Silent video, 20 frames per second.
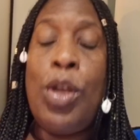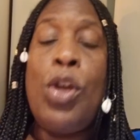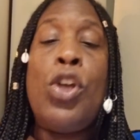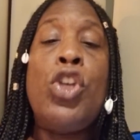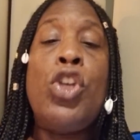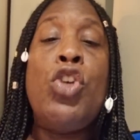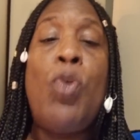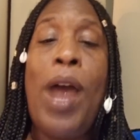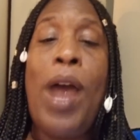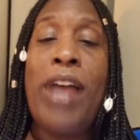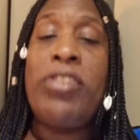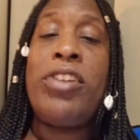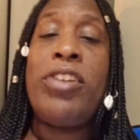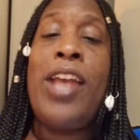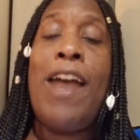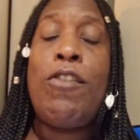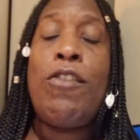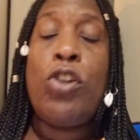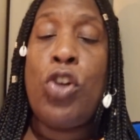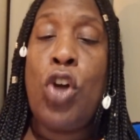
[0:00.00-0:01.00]
You actually
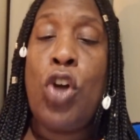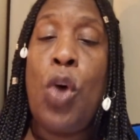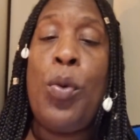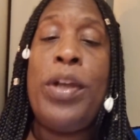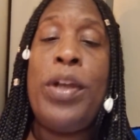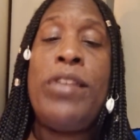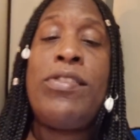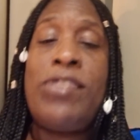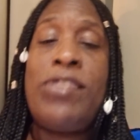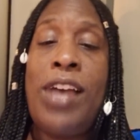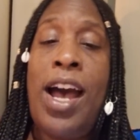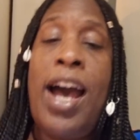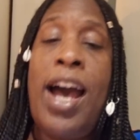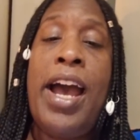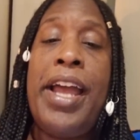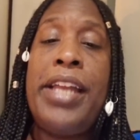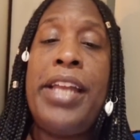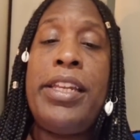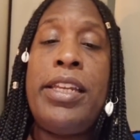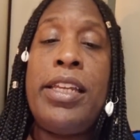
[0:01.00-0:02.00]
have to go
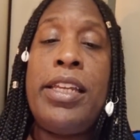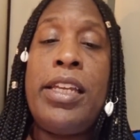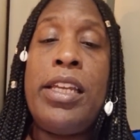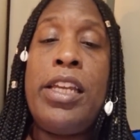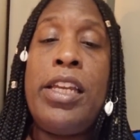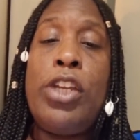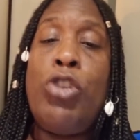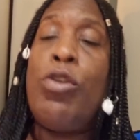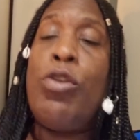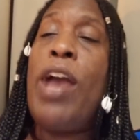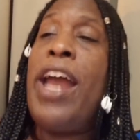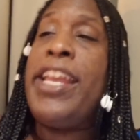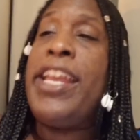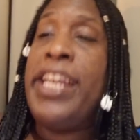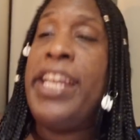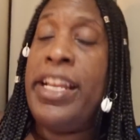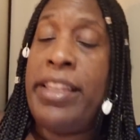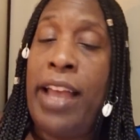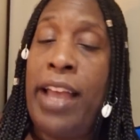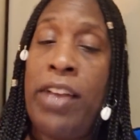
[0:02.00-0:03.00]
inside. You got to
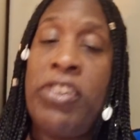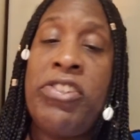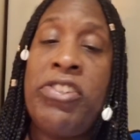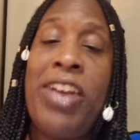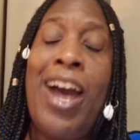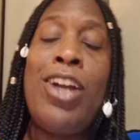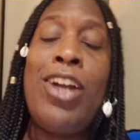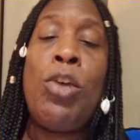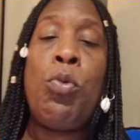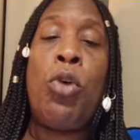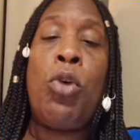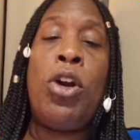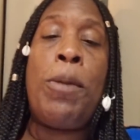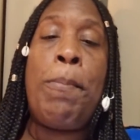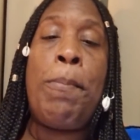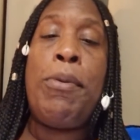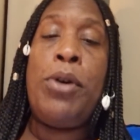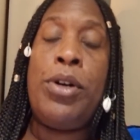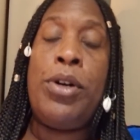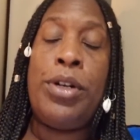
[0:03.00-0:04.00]
get that shadow
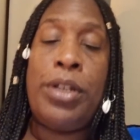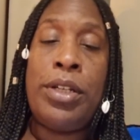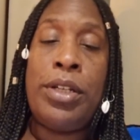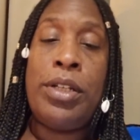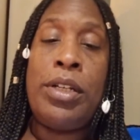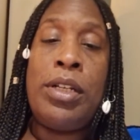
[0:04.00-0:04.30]
workbook.